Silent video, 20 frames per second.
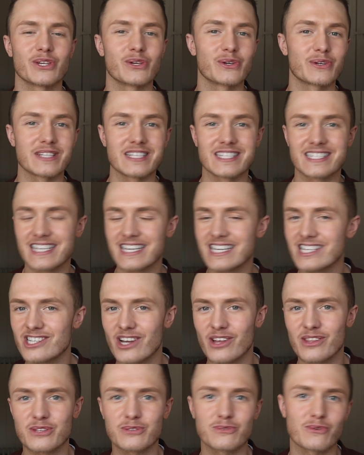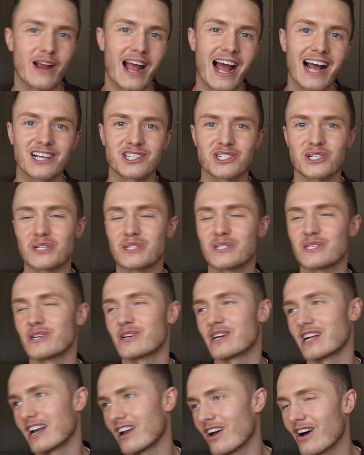You can see each other's reactions, you
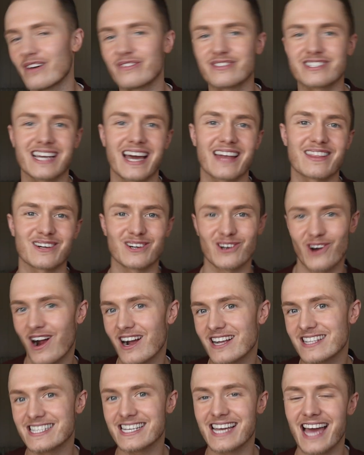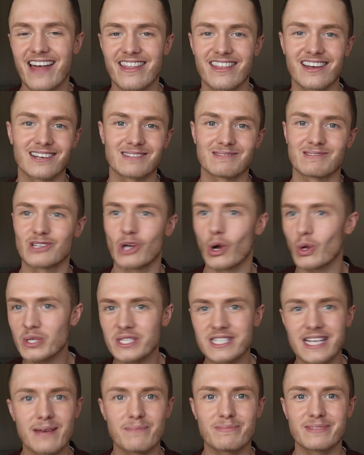can laugh together, cry together,
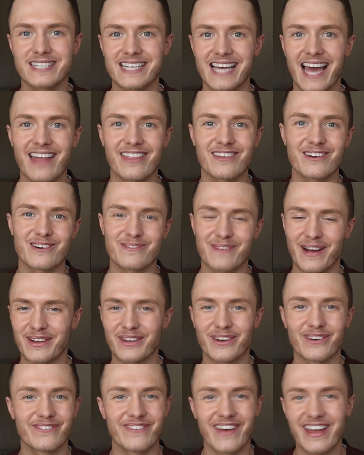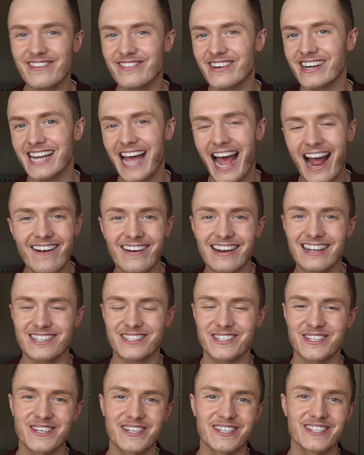gossip together about your favourite
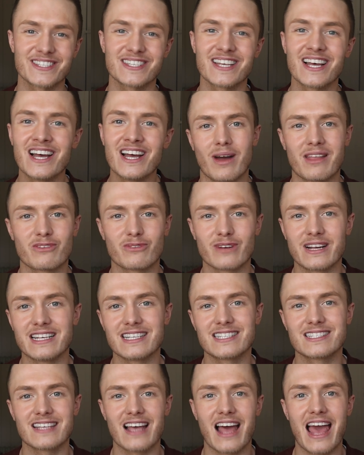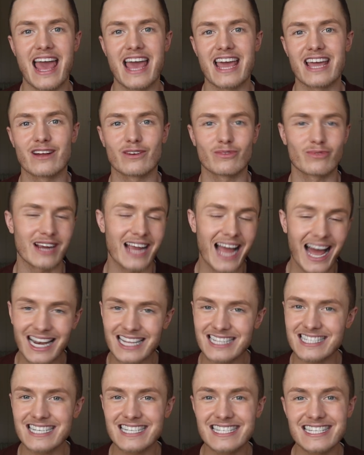characters, whether it's a
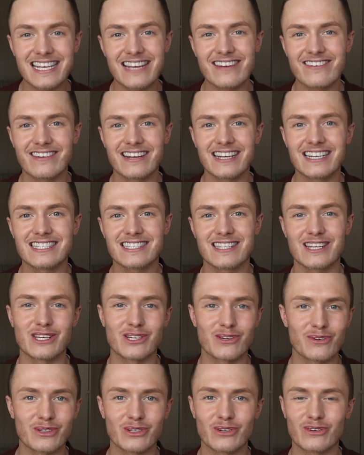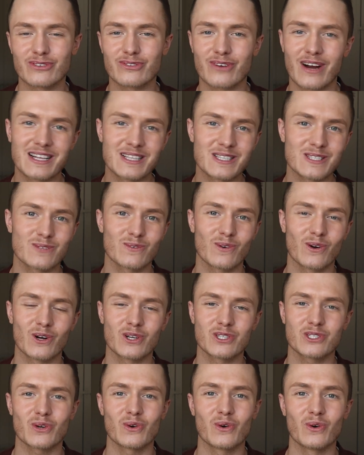reality series that you and your friends
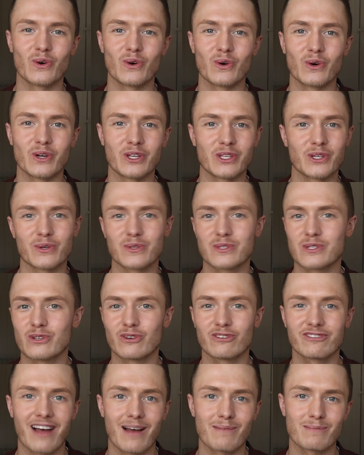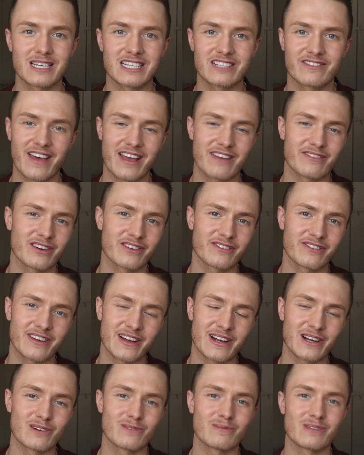watch or yours and your family's favourite
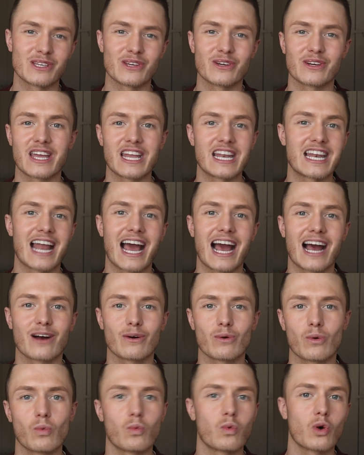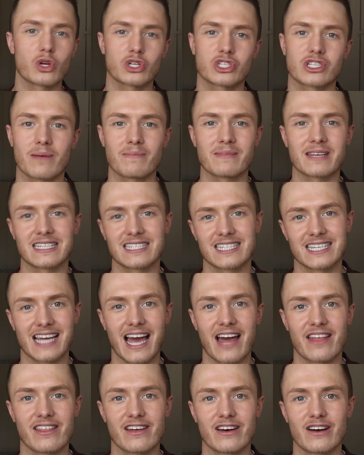film, you can now watch something
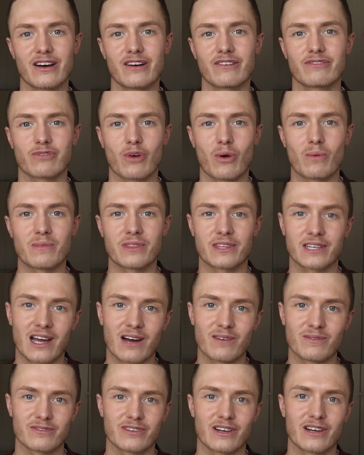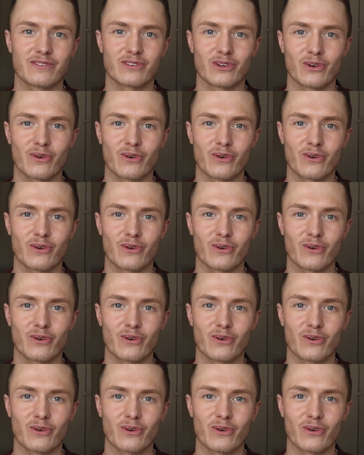together from the comfort of